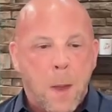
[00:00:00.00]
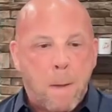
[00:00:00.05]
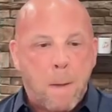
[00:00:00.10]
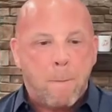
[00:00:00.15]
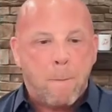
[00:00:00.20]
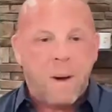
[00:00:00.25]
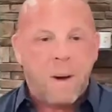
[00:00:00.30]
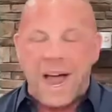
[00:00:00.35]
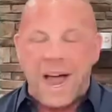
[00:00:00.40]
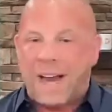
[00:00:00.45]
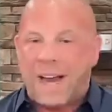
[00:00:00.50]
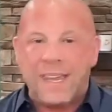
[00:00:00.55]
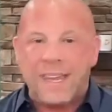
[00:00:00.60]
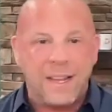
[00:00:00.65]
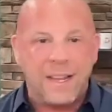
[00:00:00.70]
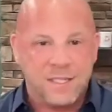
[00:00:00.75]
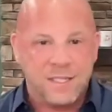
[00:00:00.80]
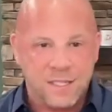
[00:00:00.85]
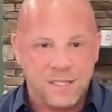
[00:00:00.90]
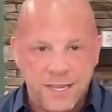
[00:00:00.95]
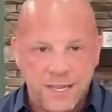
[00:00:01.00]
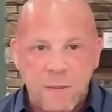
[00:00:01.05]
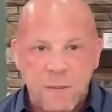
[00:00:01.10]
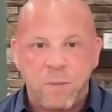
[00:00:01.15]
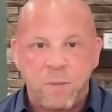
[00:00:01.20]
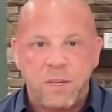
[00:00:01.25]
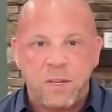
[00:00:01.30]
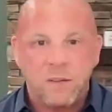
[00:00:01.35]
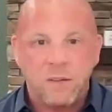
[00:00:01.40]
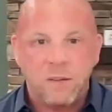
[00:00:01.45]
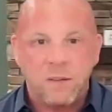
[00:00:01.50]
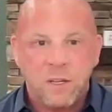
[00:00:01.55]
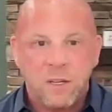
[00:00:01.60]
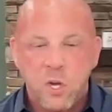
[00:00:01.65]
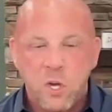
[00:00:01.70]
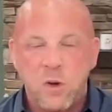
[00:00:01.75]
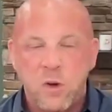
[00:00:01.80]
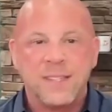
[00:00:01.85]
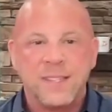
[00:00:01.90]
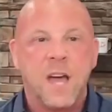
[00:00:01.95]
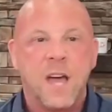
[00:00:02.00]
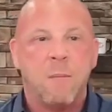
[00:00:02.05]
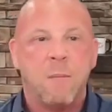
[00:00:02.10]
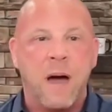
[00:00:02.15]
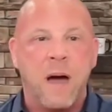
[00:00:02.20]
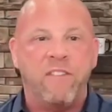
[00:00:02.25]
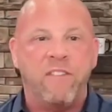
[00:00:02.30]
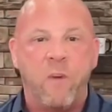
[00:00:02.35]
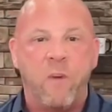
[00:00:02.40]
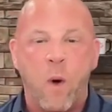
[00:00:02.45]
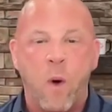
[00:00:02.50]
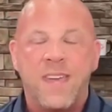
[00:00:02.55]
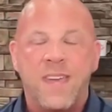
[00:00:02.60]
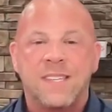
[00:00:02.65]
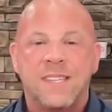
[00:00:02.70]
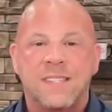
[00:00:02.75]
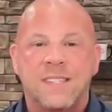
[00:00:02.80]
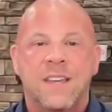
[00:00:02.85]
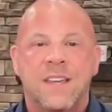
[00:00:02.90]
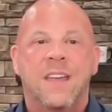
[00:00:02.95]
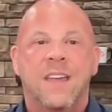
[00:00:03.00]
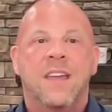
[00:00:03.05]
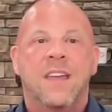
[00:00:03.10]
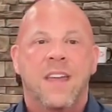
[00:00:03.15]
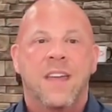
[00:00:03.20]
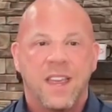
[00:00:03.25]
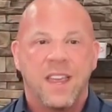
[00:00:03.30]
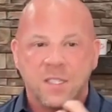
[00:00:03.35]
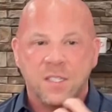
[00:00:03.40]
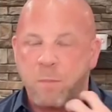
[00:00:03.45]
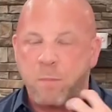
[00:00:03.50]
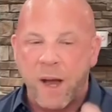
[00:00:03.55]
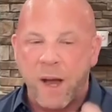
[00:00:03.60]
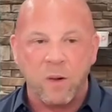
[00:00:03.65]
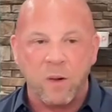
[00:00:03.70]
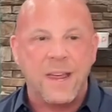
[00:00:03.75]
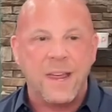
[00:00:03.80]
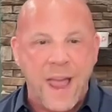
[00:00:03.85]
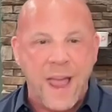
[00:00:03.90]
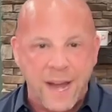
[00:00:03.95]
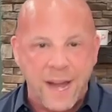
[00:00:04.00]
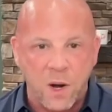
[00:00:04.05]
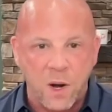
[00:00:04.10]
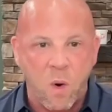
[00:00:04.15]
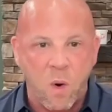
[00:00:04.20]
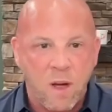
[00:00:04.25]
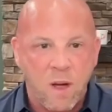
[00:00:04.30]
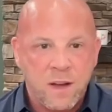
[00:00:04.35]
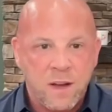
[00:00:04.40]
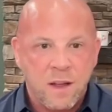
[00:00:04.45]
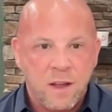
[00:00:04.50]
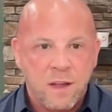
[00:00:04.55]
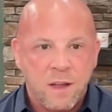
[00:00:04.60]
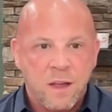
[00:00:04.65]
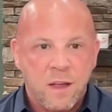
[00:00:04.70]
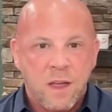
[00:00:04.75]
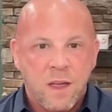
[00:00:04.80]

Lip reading: but I can't sleep. You can tell my voice is barely hanging on.